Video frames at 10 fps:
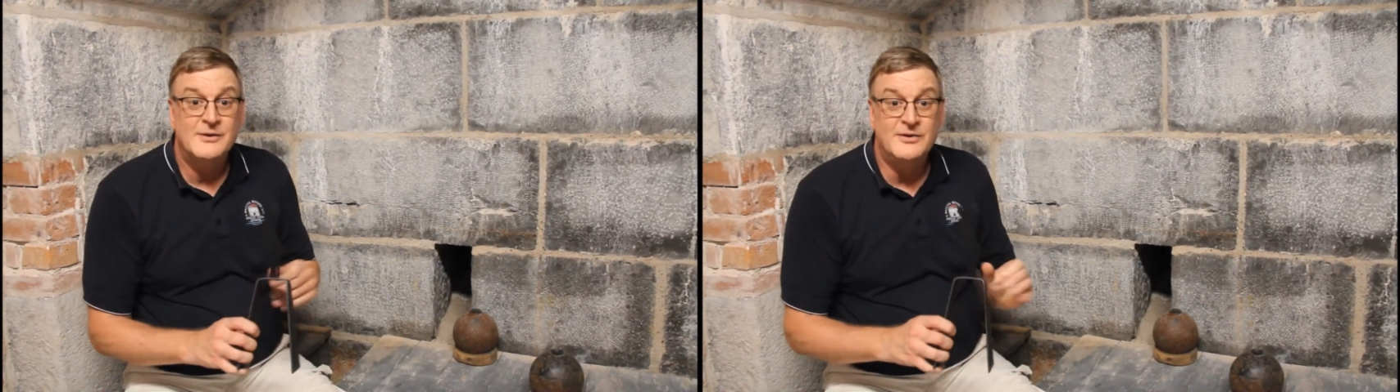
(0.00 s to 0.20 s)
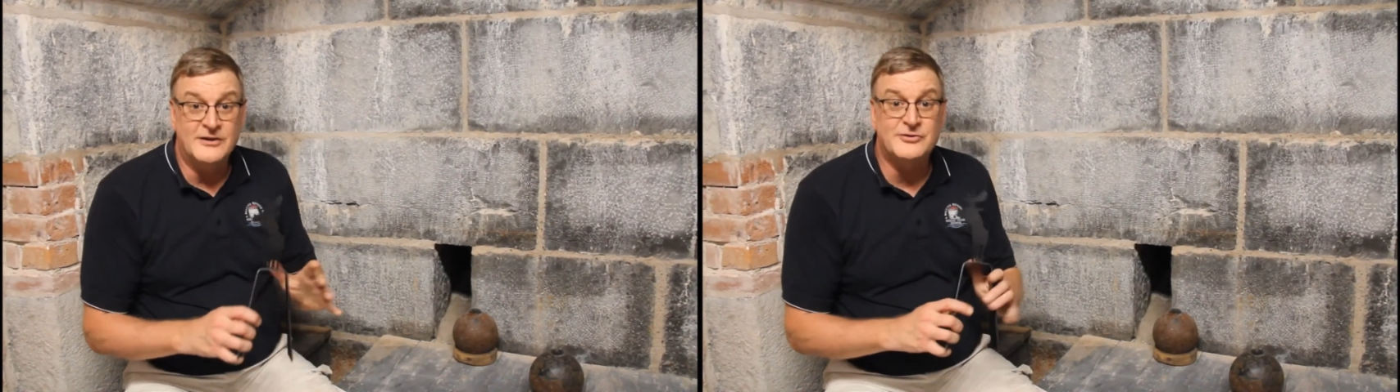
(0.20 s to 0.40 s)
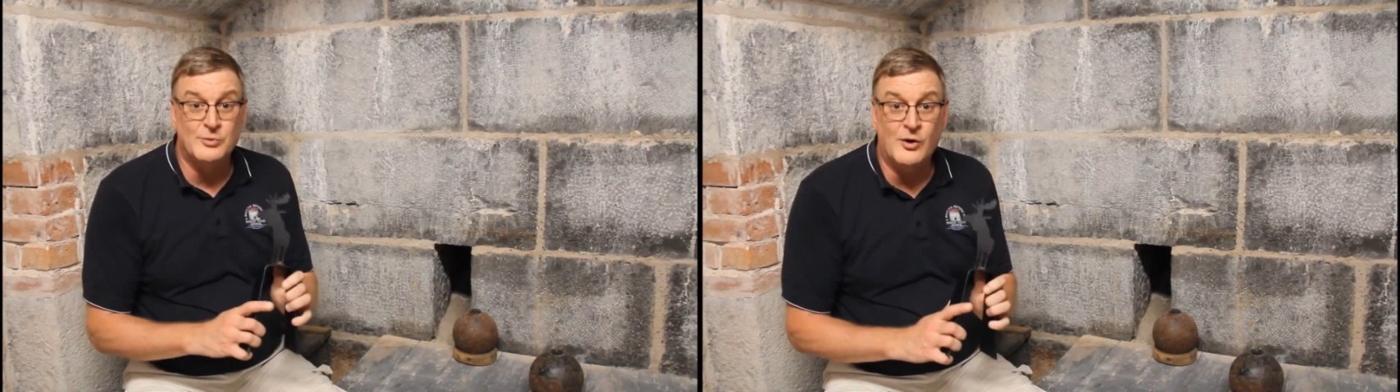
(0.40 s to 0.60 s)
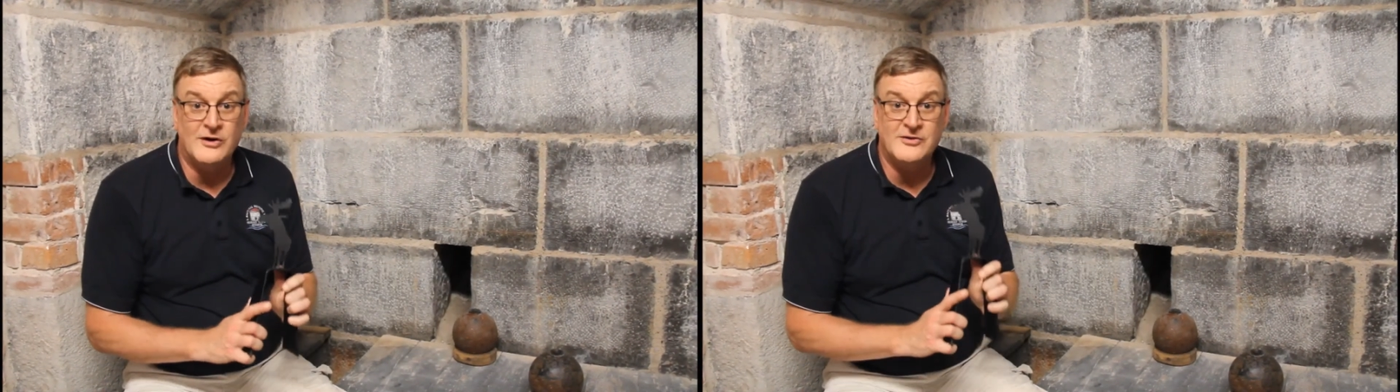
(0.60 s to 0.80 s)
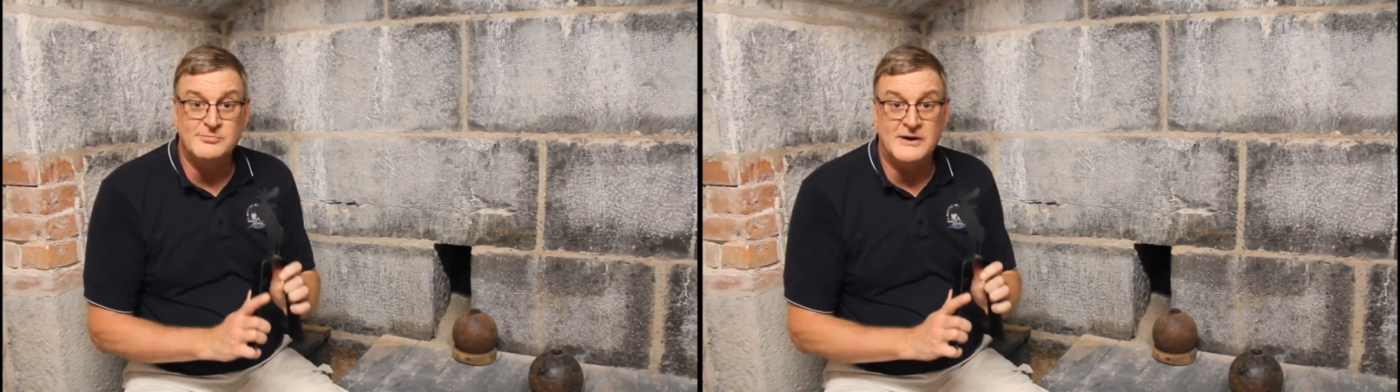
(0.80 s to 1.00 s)
This
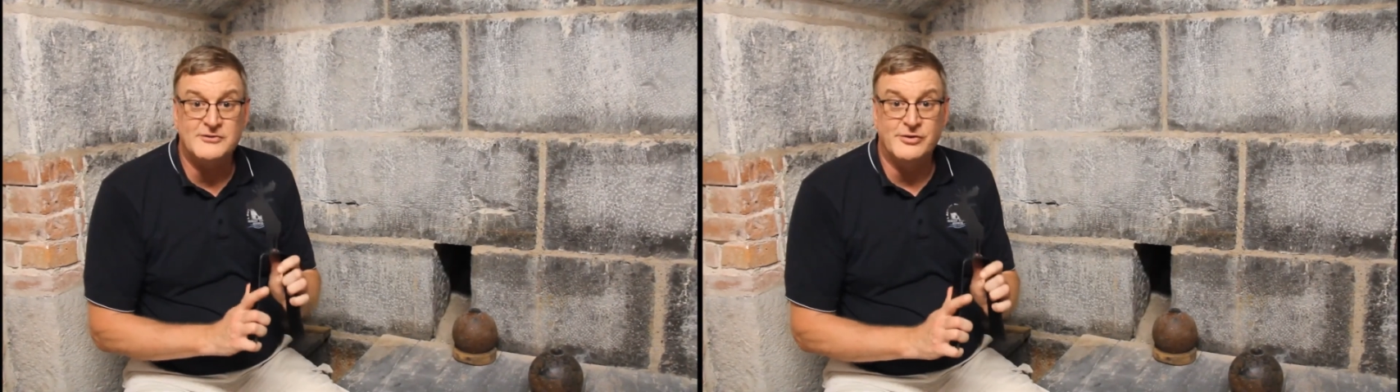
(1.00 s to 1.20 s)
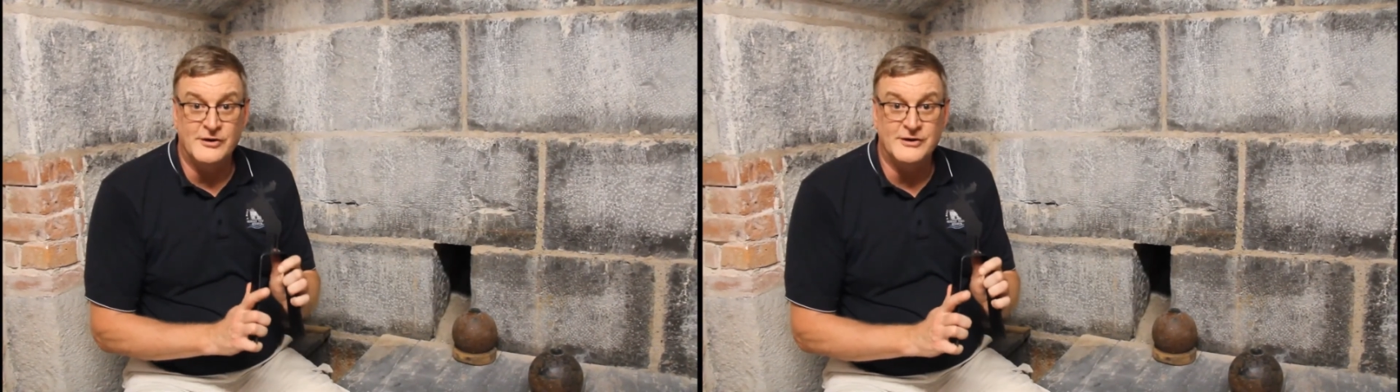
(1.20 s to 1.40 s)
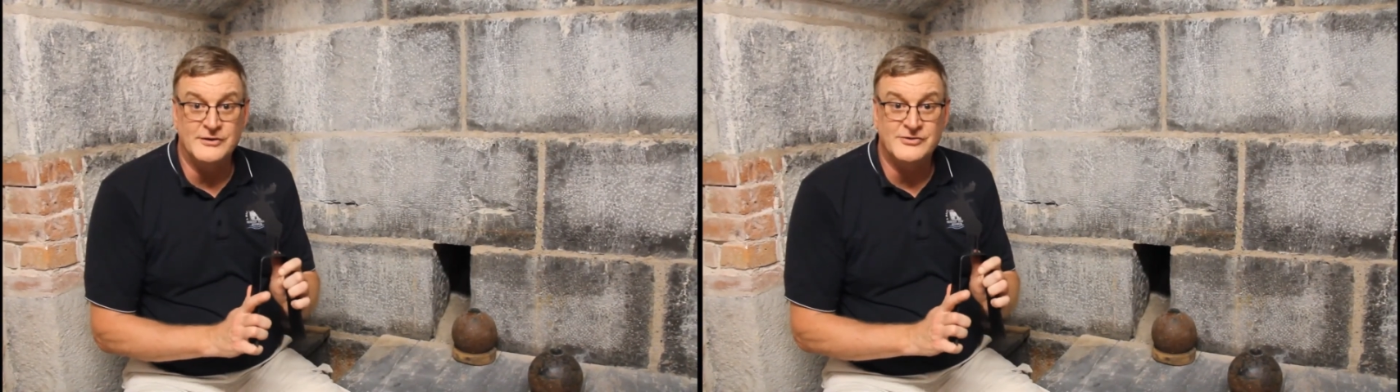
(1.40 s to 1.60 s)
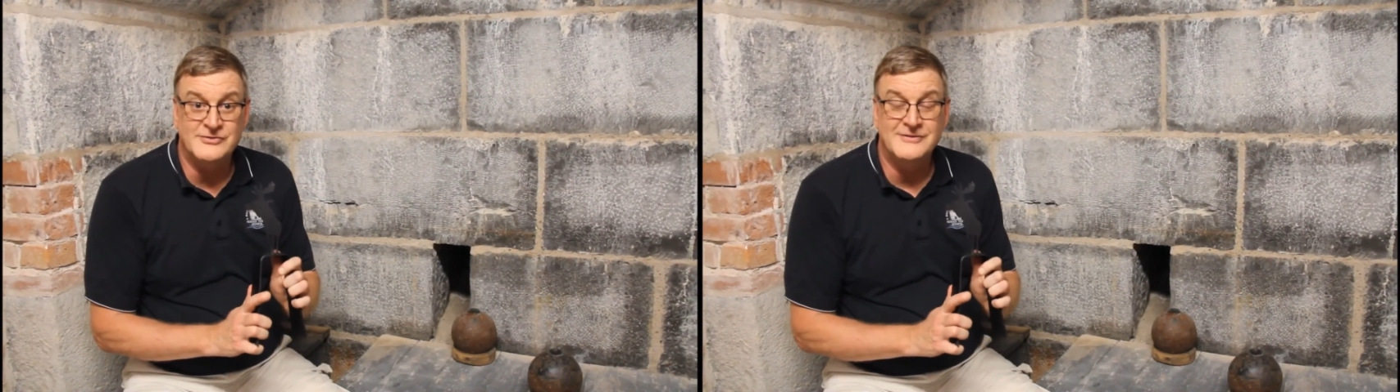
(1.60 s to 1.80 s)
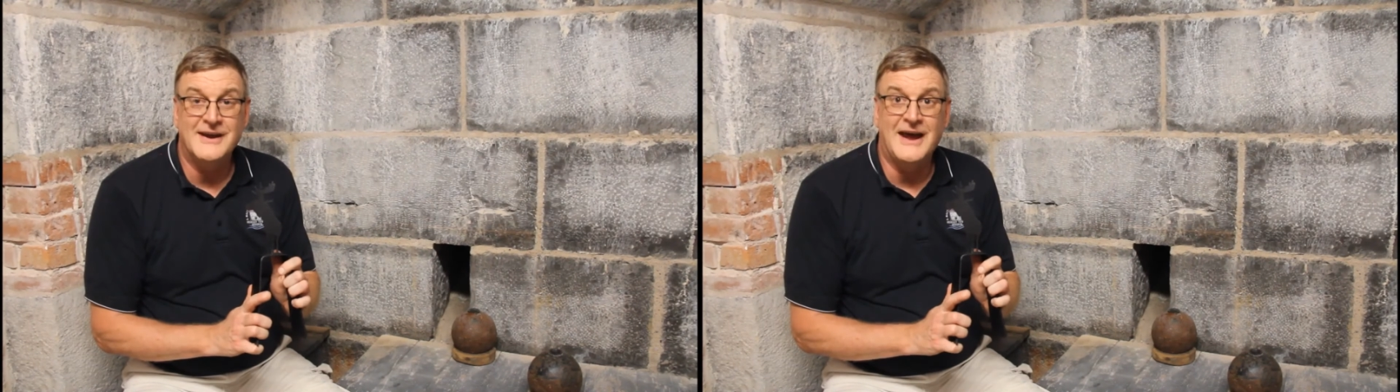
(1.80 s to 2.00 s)
award is much theirs